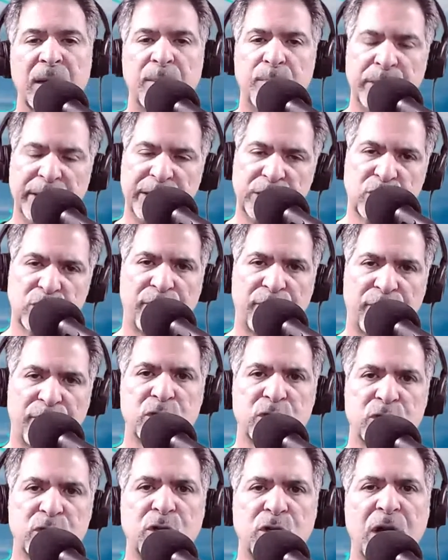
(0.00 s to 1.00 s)
Police
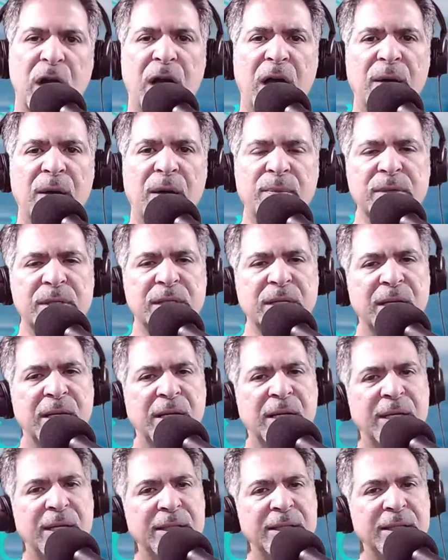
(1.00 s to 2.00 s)
officer comes,
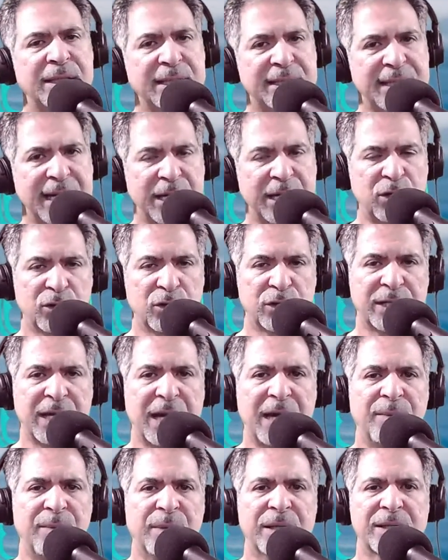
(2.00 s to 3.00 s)
they take your
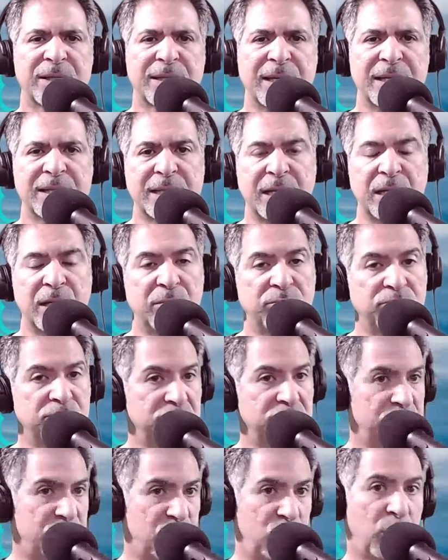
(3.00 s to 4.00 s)
statements, they say,
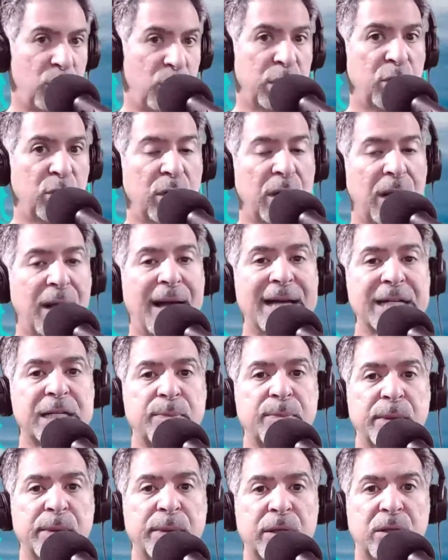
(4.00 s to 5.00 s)
do you want to go to the
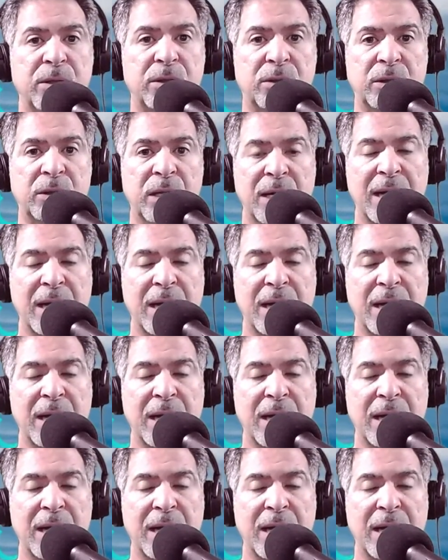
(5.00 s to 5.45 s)
hospital?